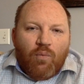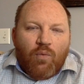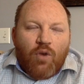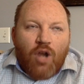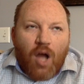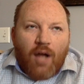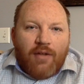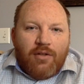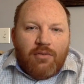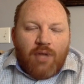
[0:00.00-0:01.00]
Not
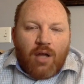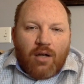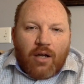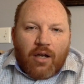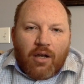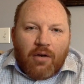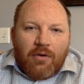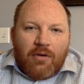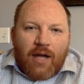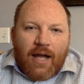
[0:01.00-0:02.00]
too long
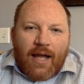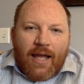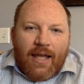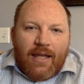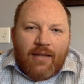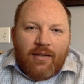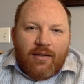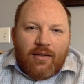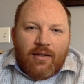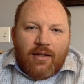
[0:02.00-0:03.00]
ago, I
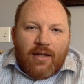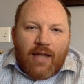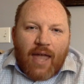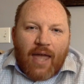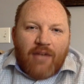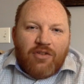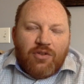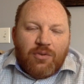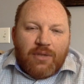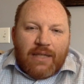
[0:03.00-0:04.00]
had
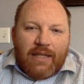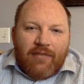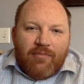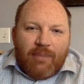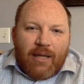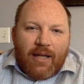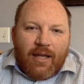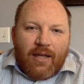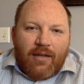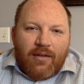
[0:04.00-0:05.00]
to leave
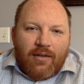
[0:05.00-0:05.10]
my